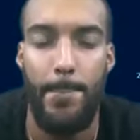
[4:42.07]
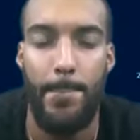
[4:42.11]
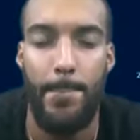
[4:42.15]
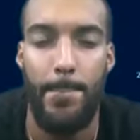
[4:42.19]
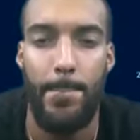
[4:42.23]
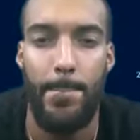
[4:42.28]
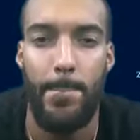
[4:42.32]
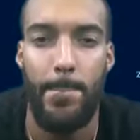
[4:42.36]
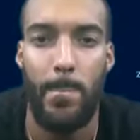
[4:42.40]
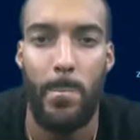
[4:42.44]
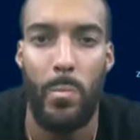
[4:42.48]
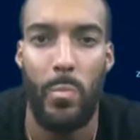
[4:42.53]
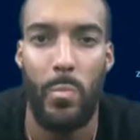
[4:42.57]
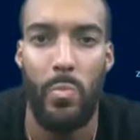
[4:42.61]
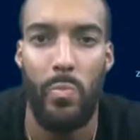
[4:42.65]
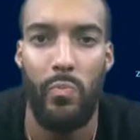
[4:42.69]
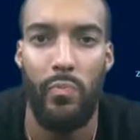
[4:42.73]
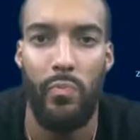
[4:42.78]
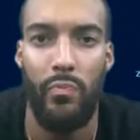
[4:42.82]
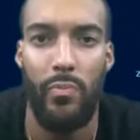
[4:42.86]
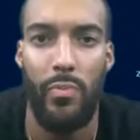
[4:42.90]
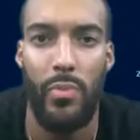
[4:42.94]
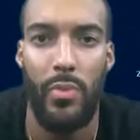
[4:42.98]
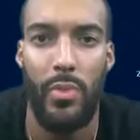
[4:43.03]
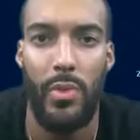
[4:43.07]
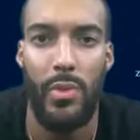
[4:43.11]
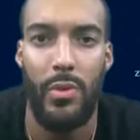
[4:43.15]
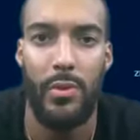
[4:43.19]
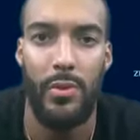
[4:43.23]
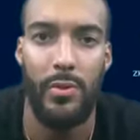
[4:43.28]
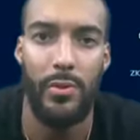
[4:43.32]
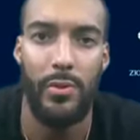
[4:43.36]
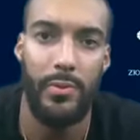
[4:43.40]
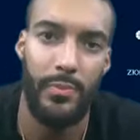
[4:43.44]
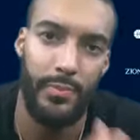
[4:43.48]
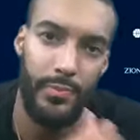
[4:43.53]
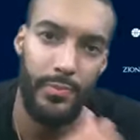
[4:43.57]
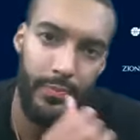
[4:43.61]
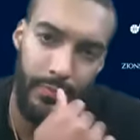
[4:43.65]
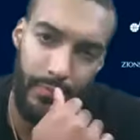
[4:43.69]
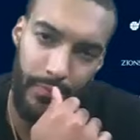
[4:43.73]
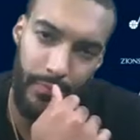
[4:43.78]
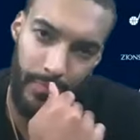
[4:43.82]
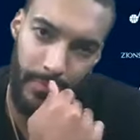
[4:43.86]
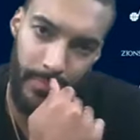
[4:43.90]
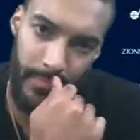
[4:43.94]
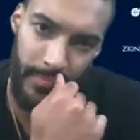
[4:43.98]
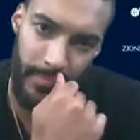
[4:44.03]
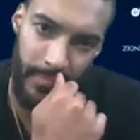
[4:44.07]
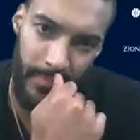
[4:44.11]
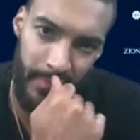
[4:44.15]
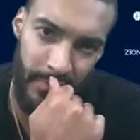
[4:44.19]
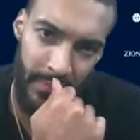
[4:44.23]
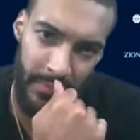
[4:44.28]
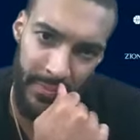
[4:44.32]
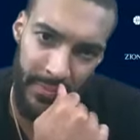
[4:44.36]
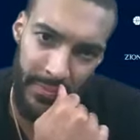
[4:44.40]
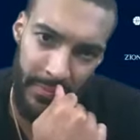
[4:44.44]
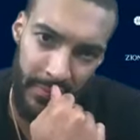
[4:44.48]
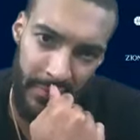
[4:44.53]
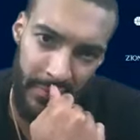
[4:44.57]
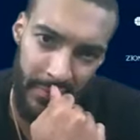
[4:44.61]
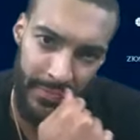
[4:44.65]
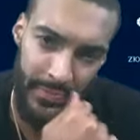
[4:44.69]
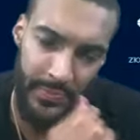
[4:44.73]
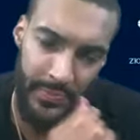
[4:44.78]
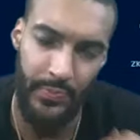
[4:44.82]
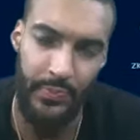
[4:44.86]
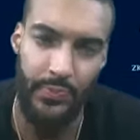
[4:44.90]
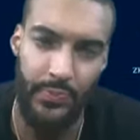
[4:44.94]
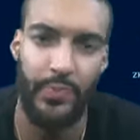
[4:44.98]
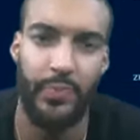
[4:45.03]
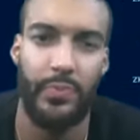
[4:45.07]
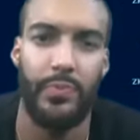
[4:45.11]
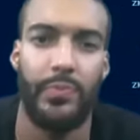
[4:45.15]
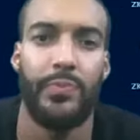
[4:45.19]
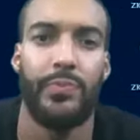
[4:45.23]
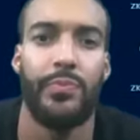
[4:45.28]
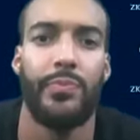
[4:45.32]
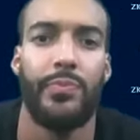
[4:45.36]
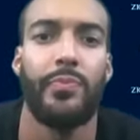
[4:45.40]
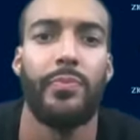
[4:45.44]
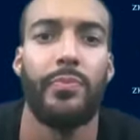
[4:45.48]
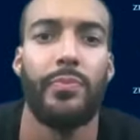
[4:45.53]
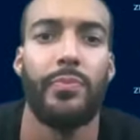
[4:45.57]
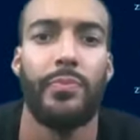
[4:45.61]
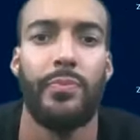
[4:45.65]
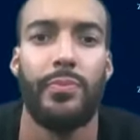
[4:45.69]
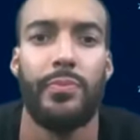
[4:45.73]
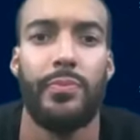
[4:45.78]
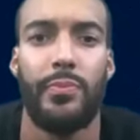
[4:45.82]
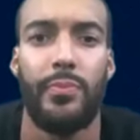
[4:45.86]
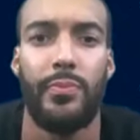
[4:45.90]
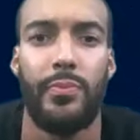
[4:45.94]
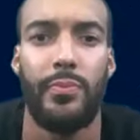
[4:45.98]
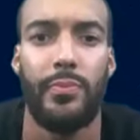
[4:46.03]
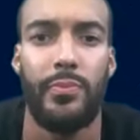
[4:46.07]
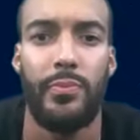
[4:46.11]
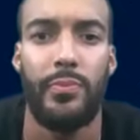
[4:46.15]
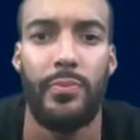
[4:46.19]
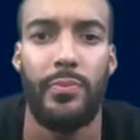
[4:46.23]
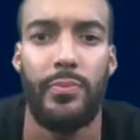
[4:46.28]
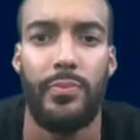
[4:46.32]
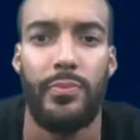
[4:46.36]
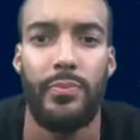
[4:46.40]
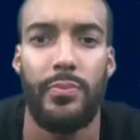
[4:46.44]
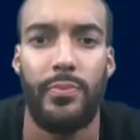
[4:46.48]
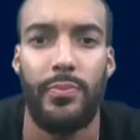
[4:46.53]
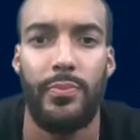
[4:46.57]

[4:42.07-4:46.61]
Thanks. Next question will be from Ben Anderson. Ben.